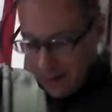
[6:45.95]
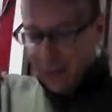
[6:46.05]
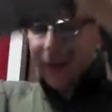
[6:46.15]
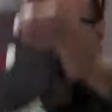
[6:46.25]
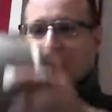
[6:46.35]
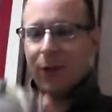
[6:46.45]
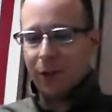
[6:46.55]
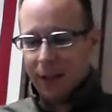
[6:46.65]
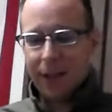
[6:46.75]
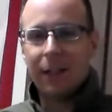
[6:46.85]
Probably going to have to
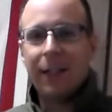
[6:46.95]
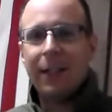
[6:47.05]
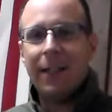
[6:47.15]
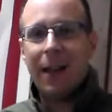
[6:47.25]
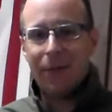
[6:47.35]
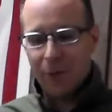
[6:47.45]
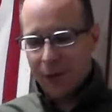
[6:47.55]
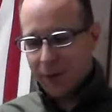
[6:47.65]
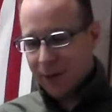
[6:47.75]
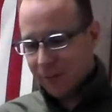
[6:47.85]
do a lot of cleaning
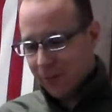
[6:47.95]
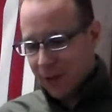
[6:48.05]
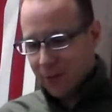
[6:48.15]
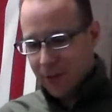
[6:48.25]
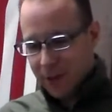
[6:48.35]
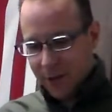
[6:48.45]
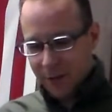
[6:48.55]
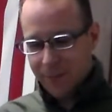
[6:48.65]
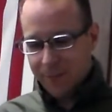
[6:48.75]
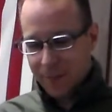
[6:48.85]
afterwards with some fresh water,